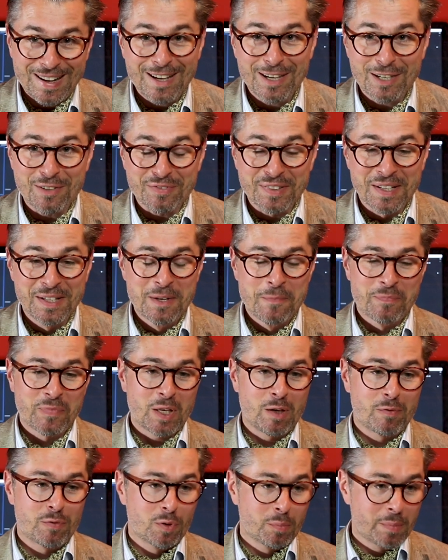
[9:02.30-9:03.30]
life.
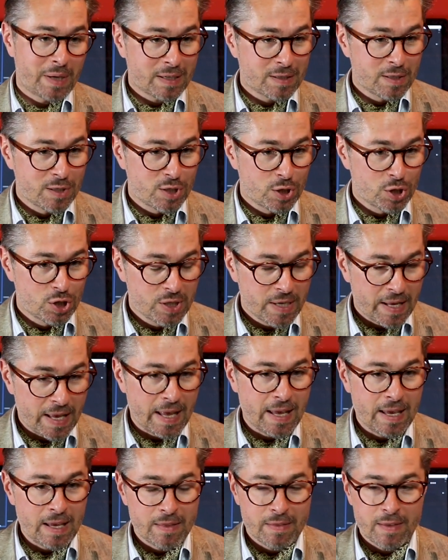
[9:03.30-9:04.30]
If you make decision
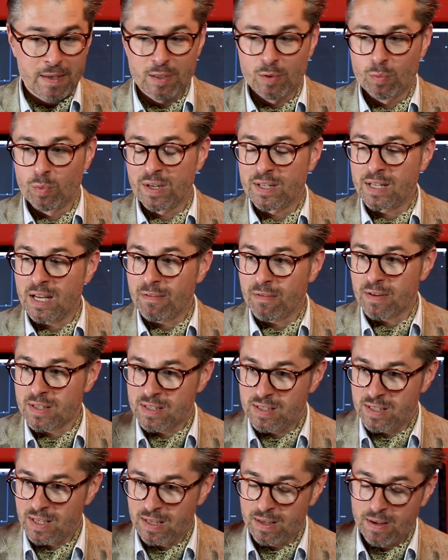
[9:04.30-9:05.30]
A, then you will never
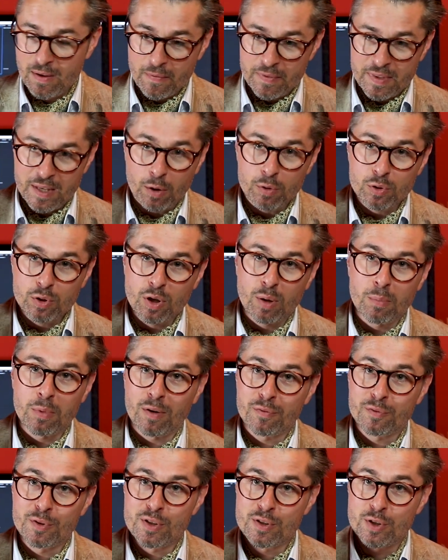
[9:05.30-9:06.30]
see the outcome
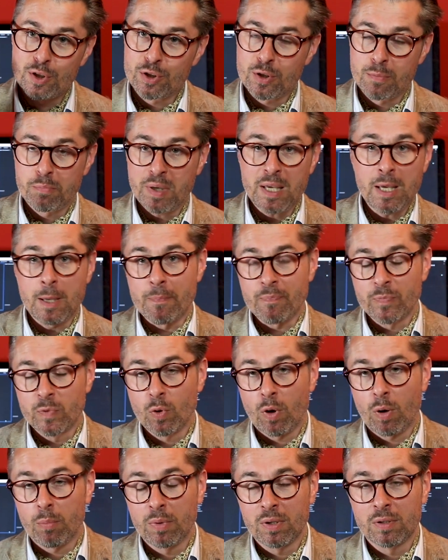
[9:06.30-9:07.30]
of decision B.
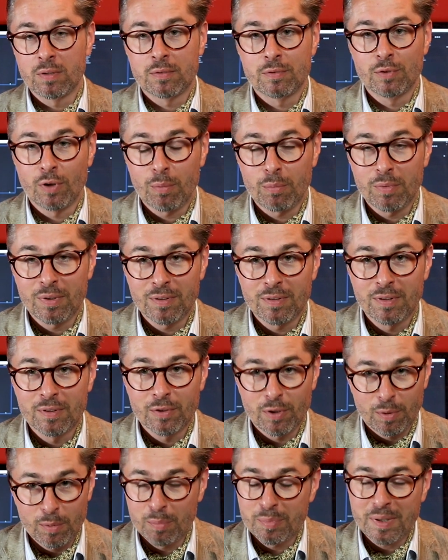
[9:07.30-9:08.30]
Normal
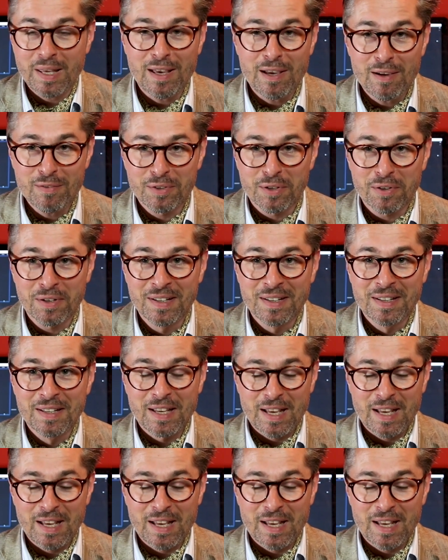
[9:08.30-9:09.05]
behavior.